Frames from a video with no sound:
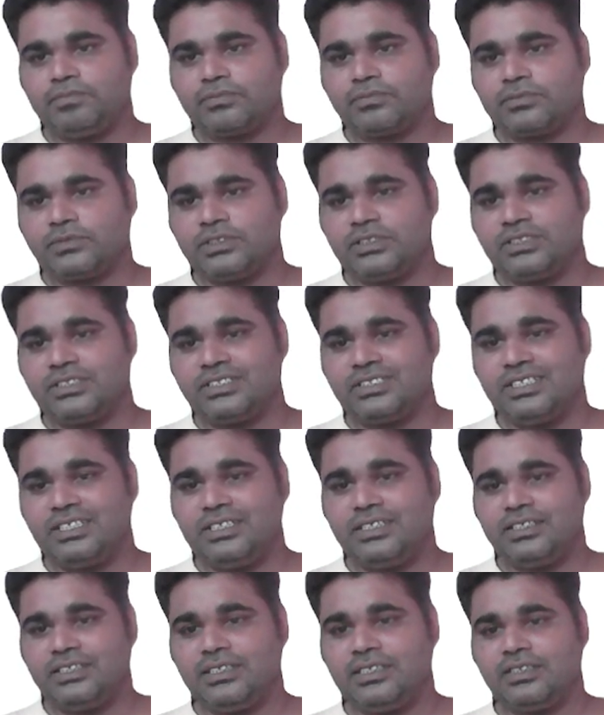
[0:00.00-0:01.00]
is
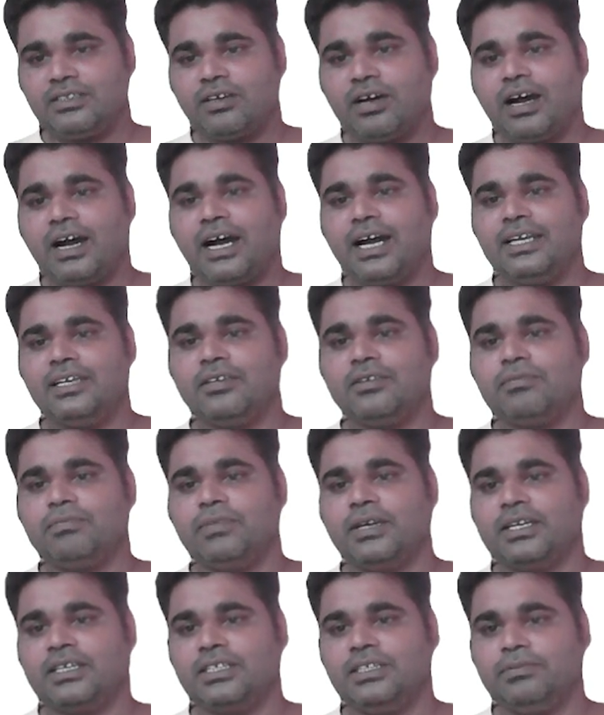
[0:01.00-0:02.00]
seen in the higher
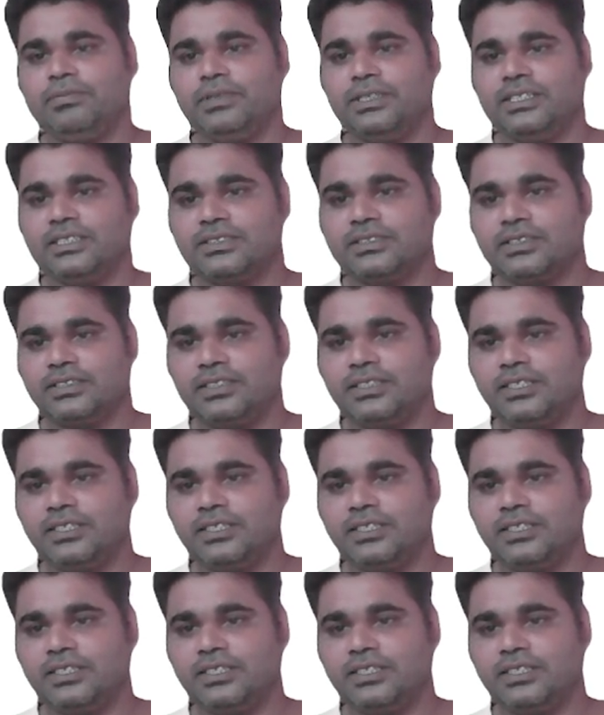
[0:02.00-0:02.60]
magnification,